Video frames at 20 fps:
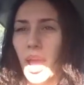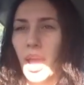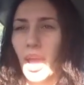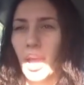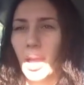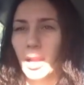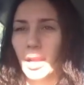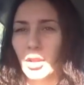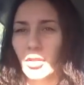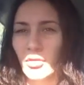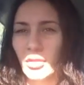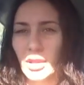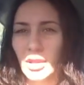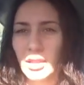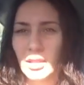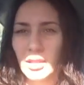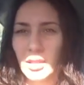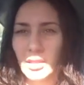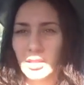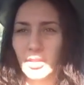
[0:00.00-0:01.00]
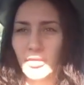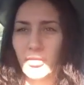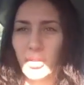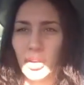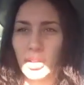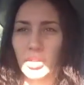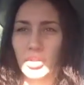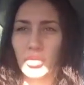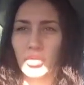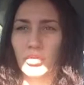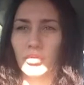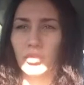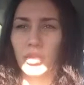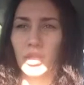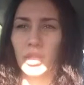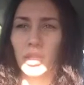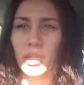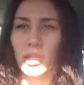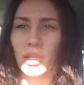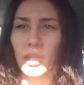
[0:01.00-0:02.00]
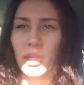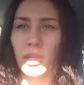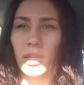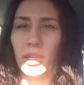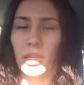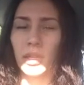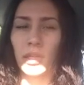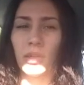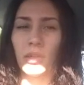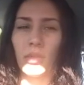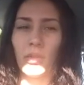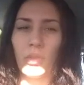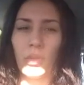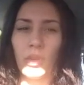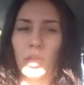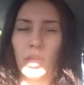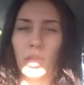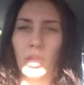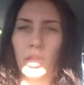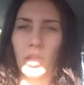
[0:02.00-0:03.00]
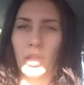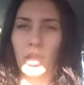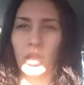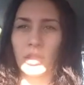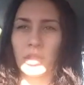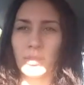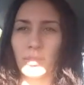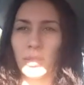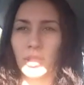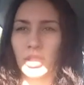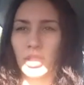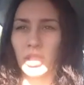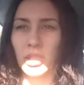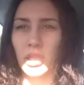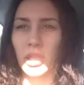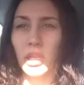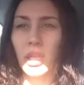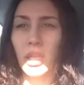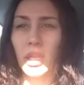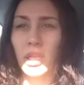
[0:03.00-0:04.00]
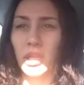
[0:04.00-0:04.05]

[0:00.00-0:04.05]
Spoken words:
And it really does affect children and, you know, especially